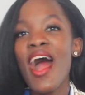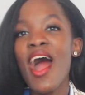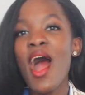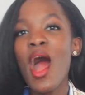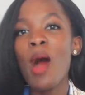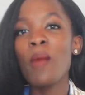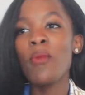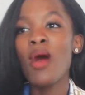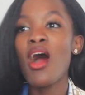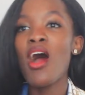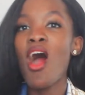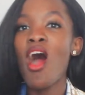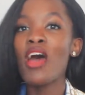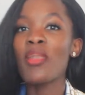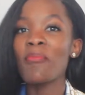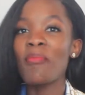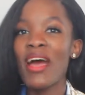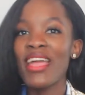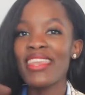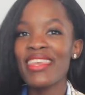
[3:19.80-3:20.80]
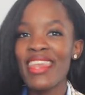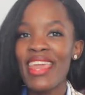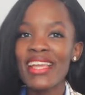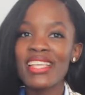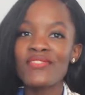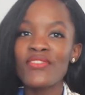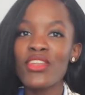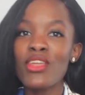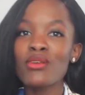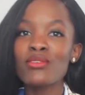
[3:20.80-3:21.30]
on my
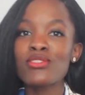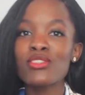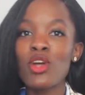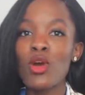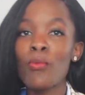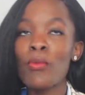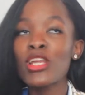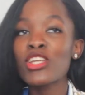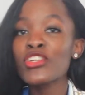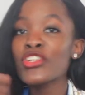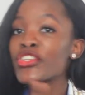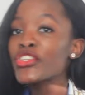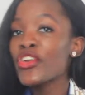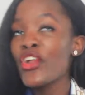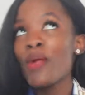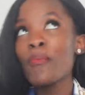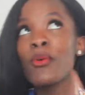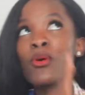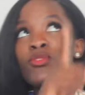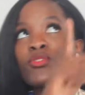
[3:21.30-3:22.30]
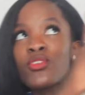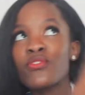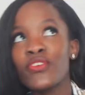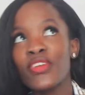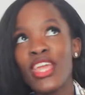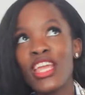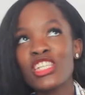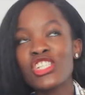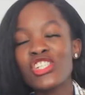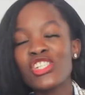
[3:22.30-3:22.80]
next video, so make sure to turn on post
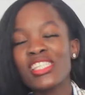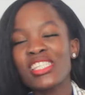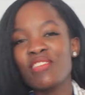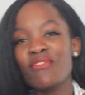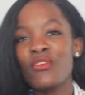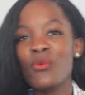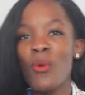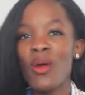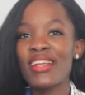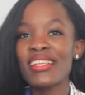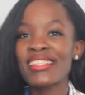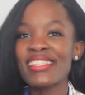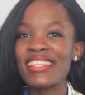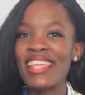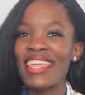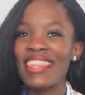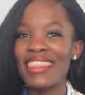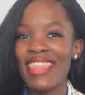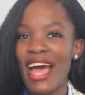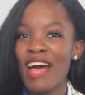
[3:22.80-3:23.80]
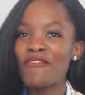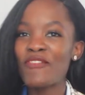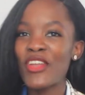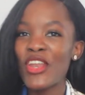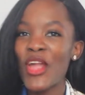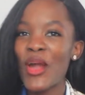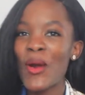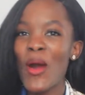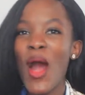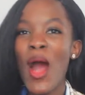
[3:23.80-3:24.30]
notifications if you want to see that
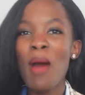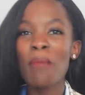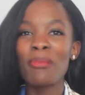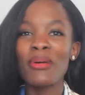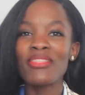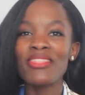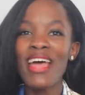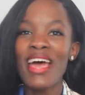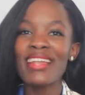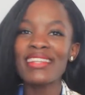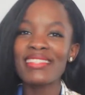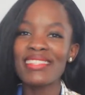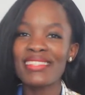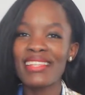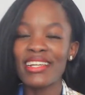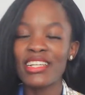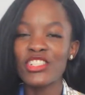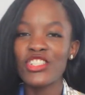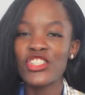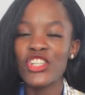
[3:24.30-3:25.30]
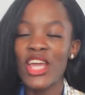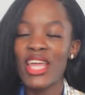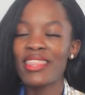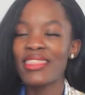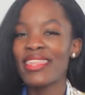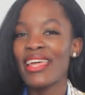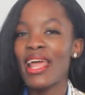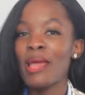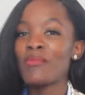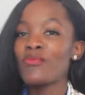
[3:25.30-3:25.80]
video. But that is the second
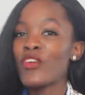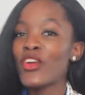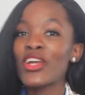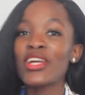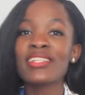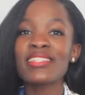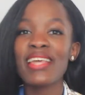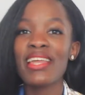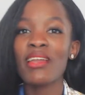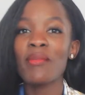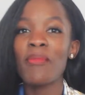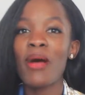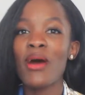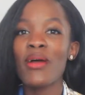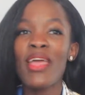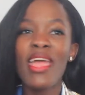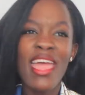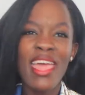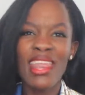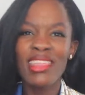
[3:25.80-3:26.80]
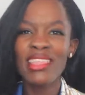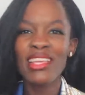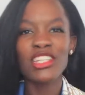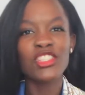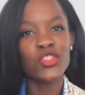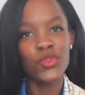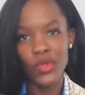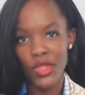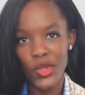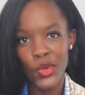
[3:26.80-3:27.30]
trend that I'm very excited about, and I think
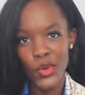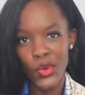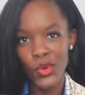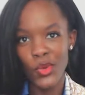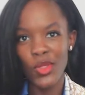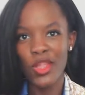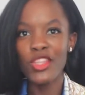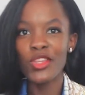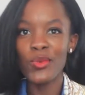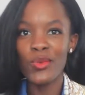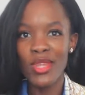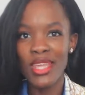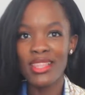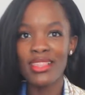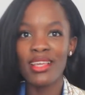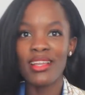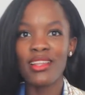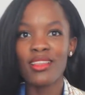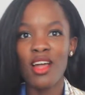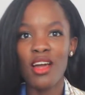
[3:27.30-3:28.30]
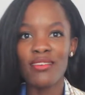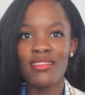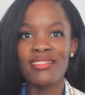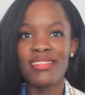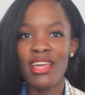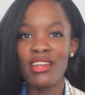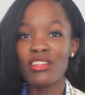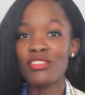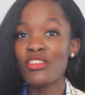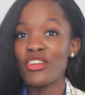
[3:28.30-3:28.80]
it's really cool and unique that a lot of
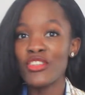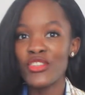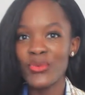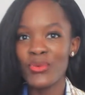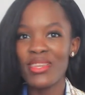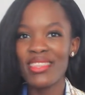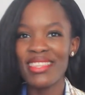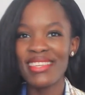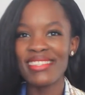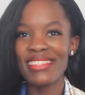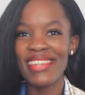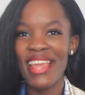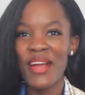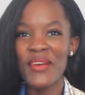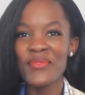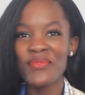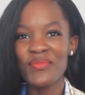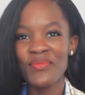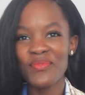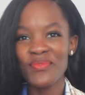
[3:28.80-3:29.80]
designers are doing this now.